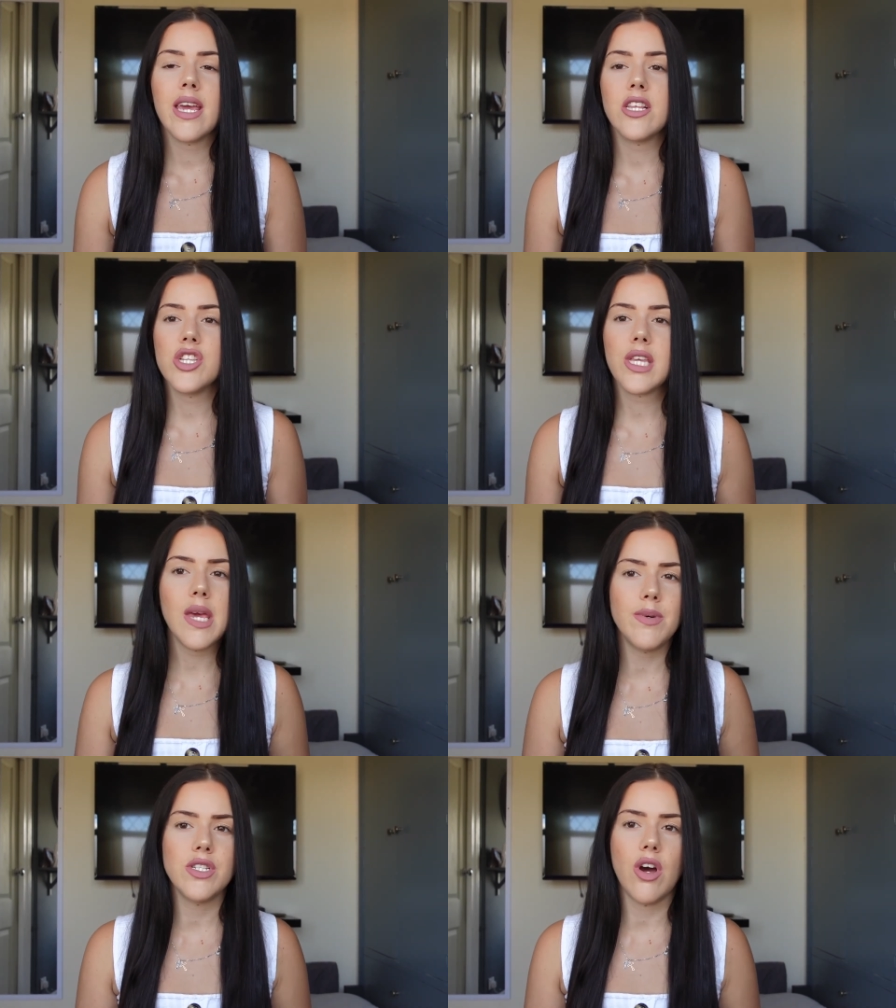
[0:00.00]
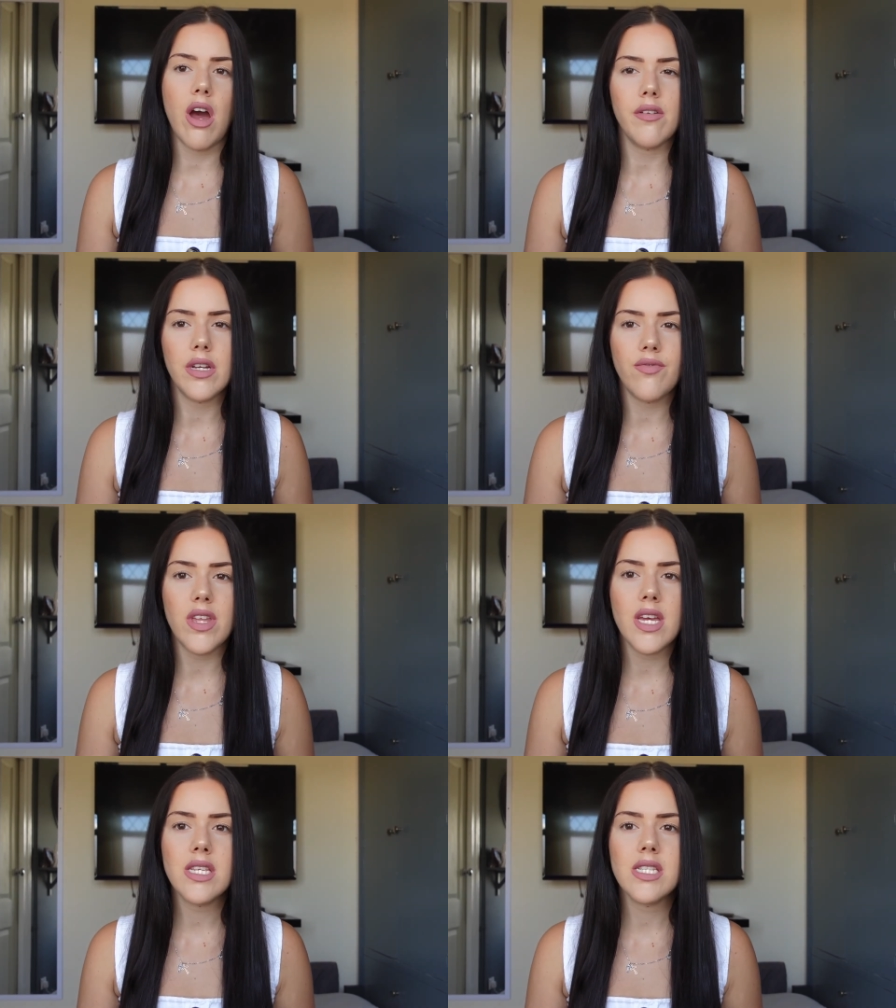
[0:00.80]
just keep a diary of
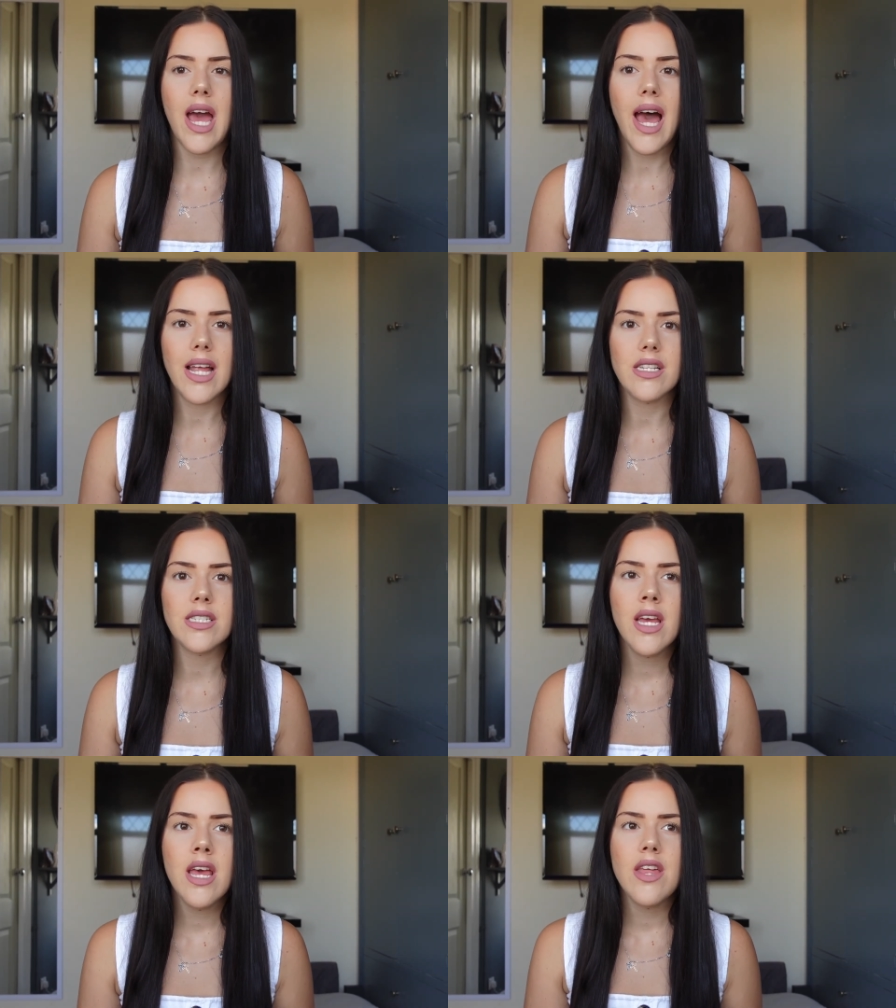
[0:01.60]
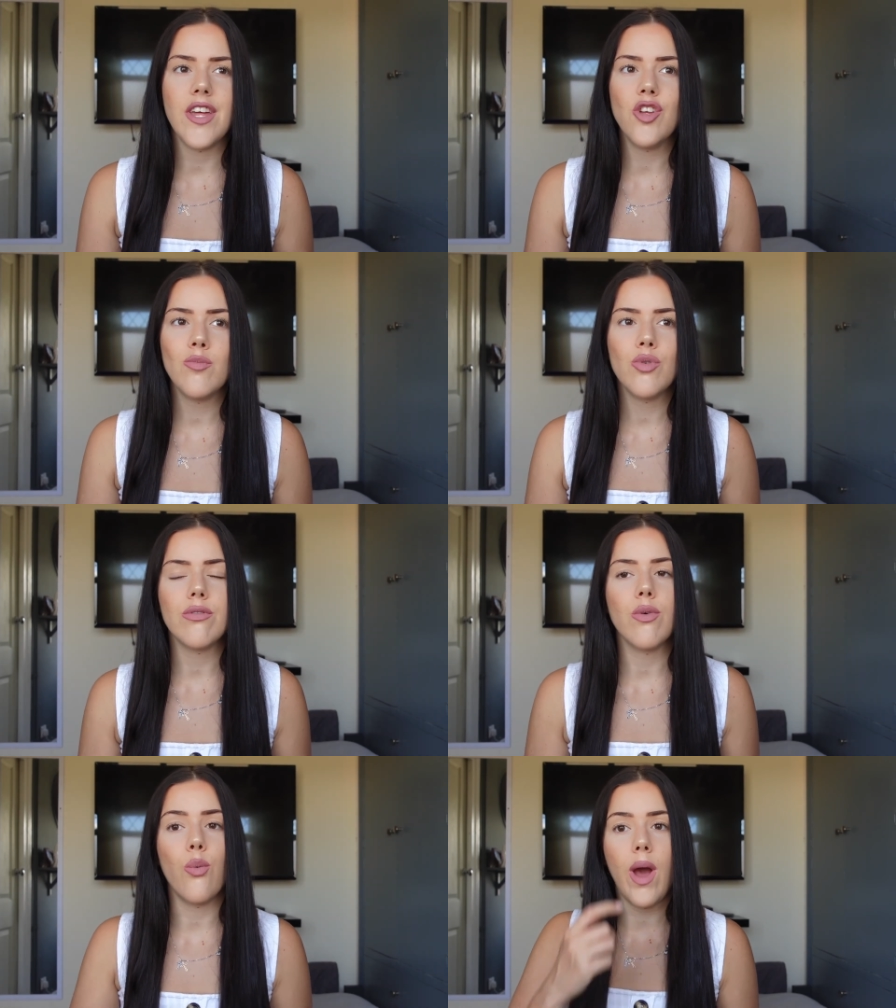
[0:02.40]
this, and then you're more
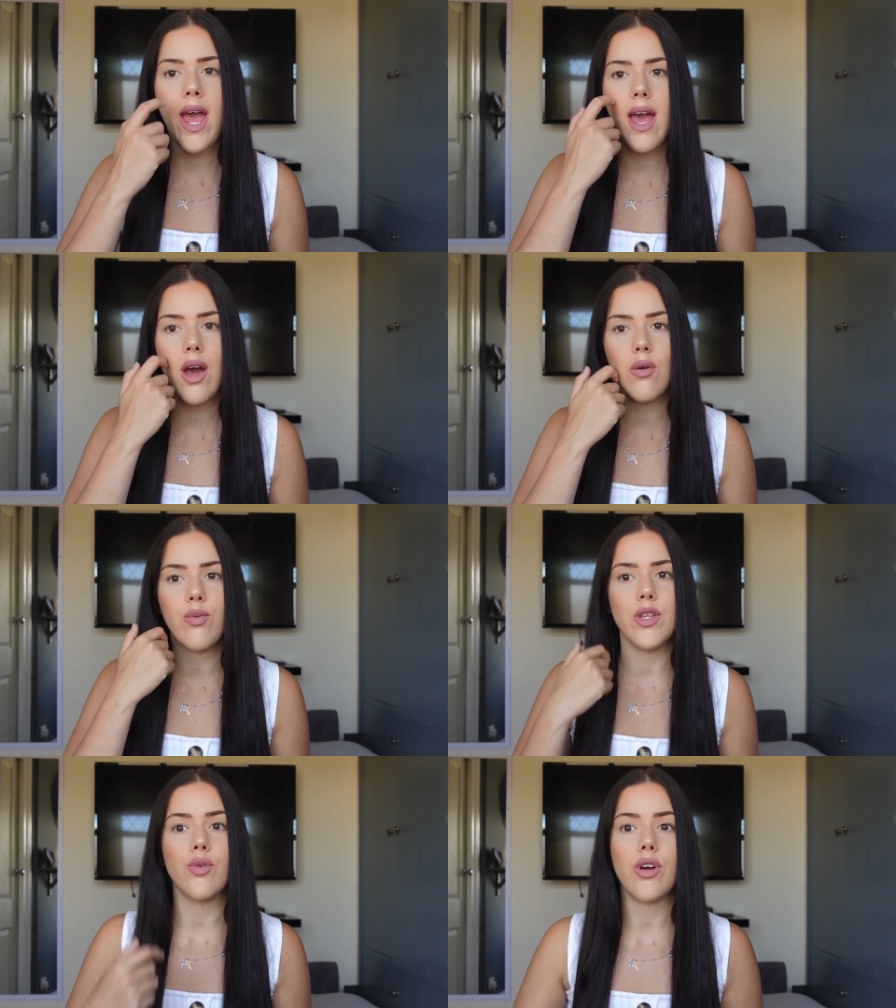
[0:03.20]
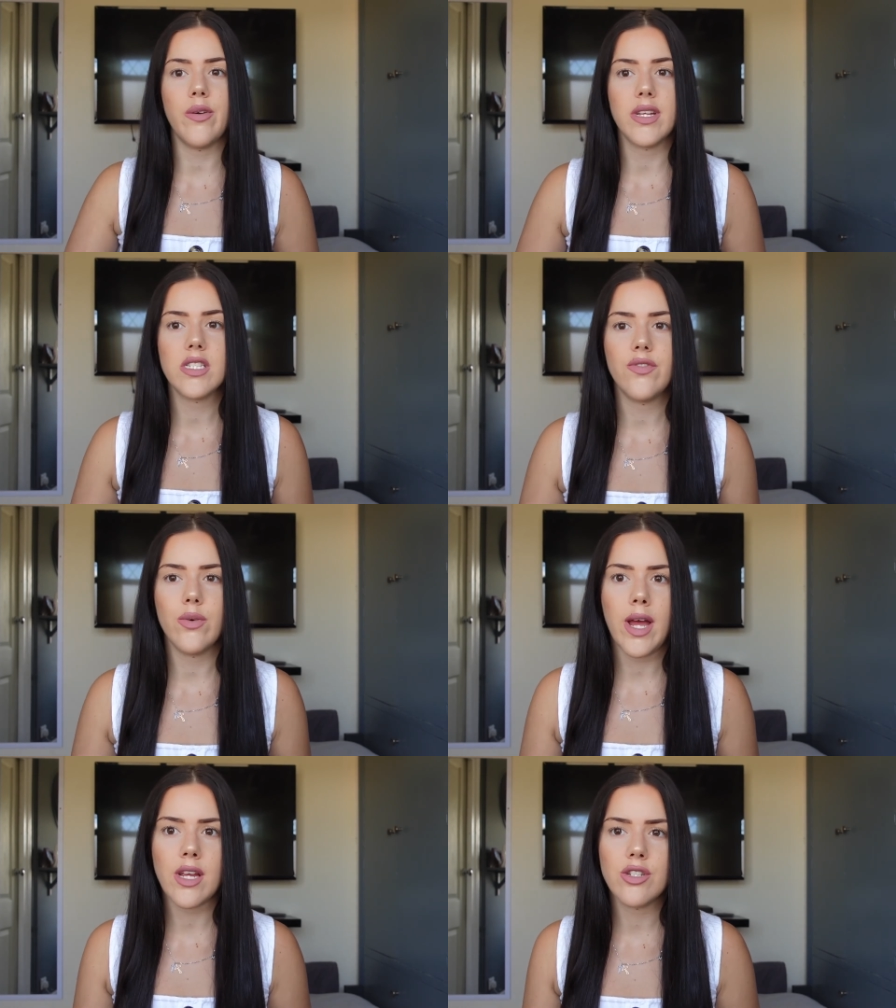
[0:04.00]
aware of when you're going to
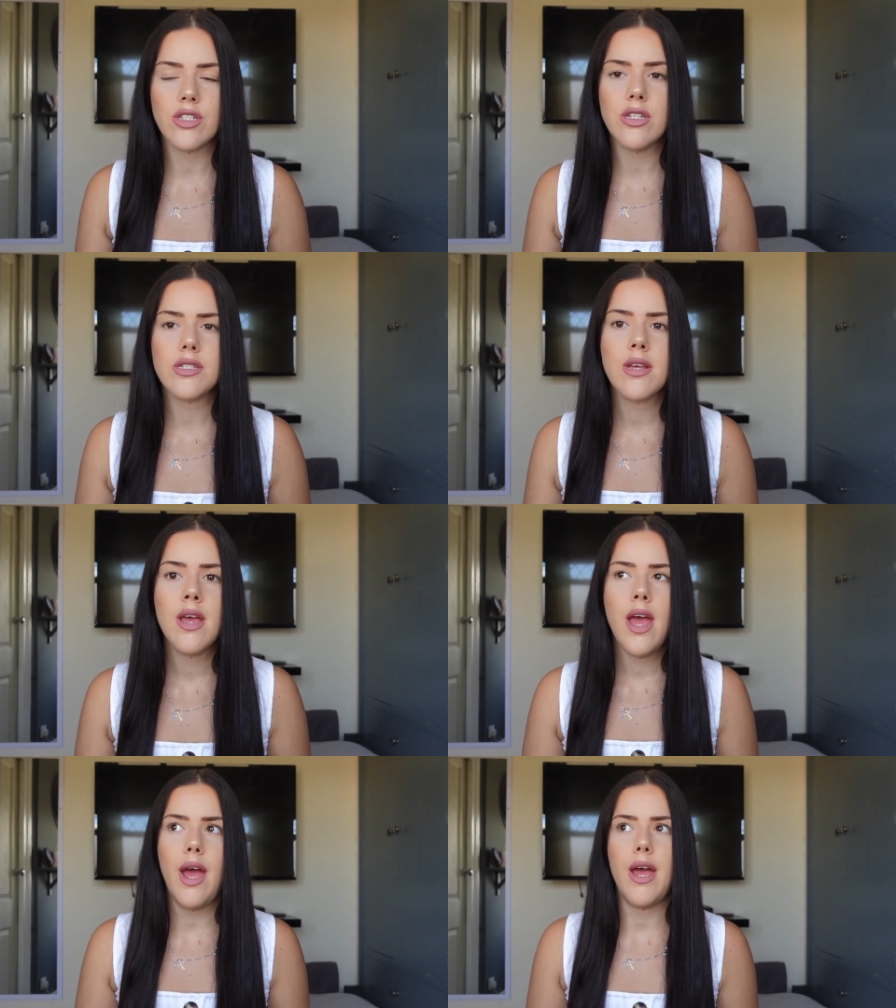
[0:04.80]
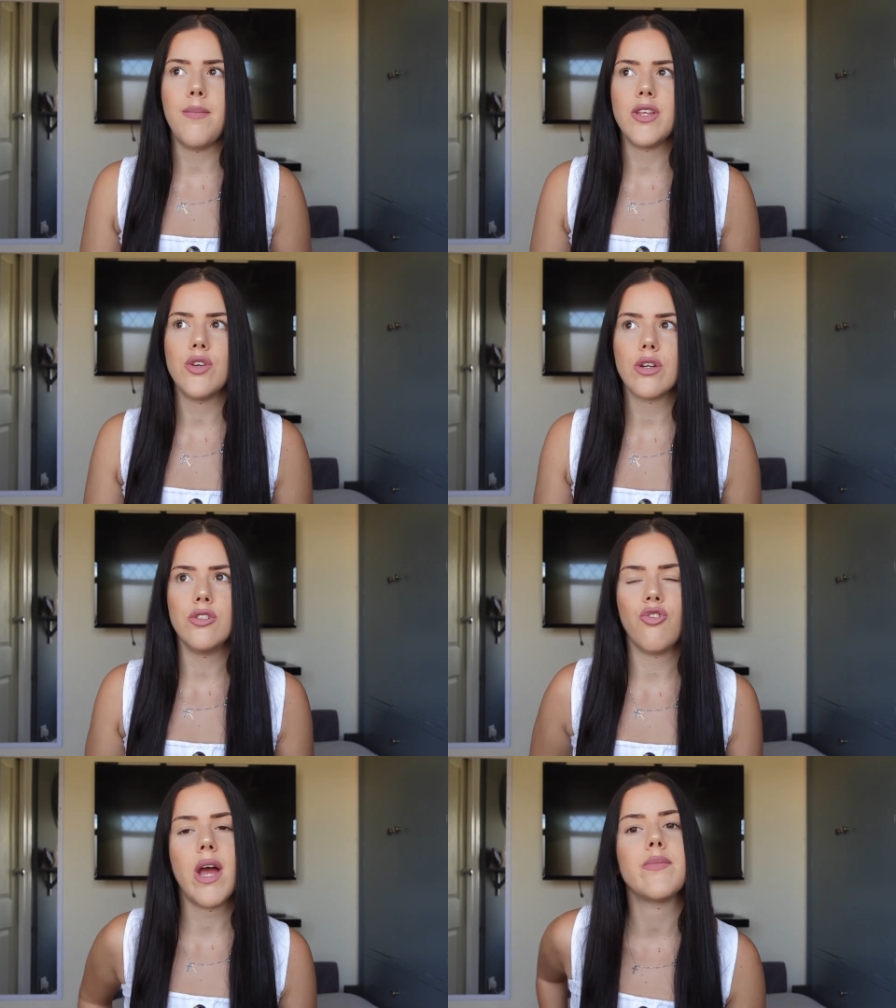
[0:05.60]
feel anxious, and you can
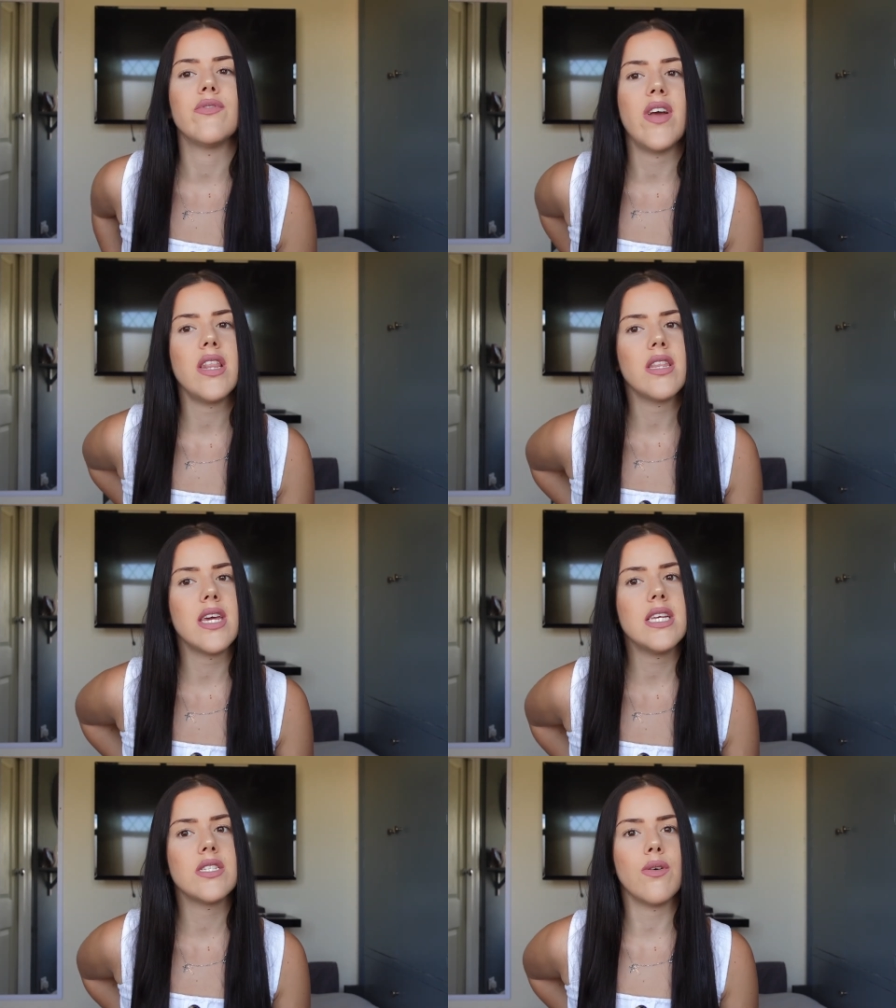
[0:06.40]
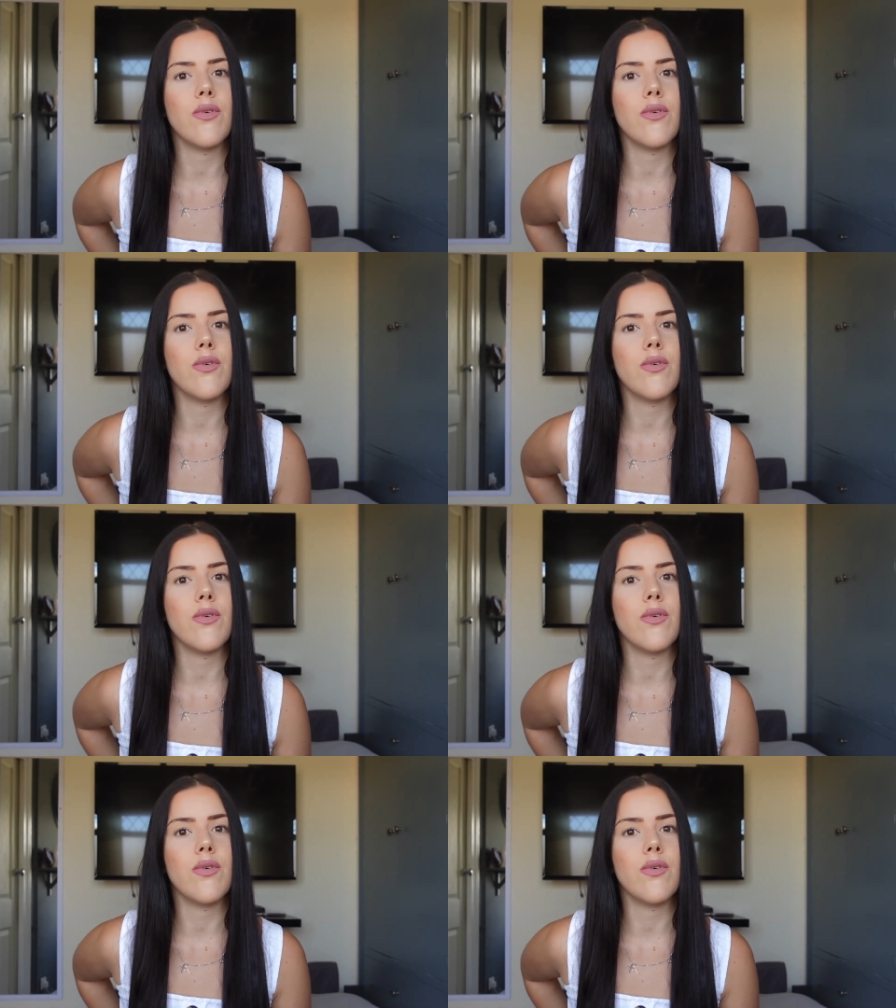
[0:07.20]
try and prevent this.